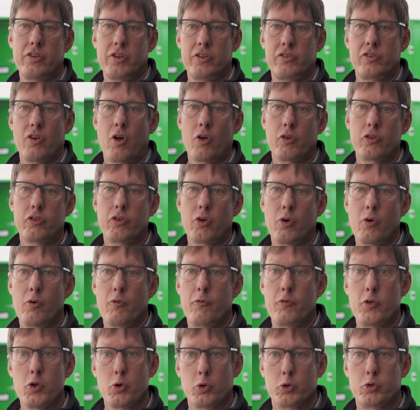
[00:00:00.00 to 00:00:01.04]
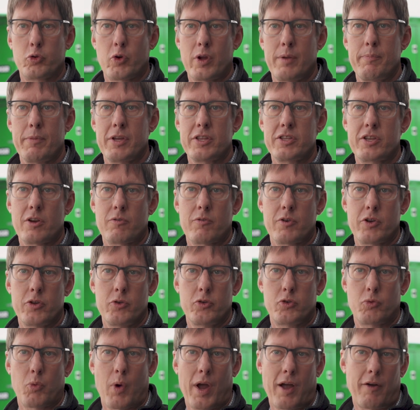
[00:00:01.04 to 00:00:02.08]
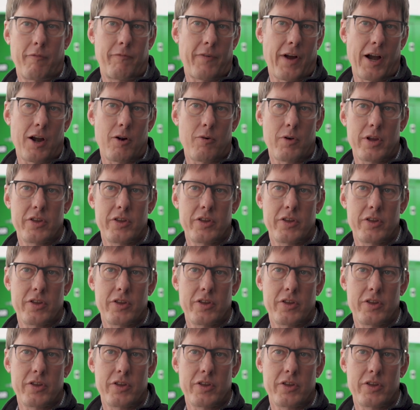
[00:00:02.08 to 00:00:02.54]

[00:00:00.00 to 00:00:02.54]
It's also fuel treatment to reduce wildfire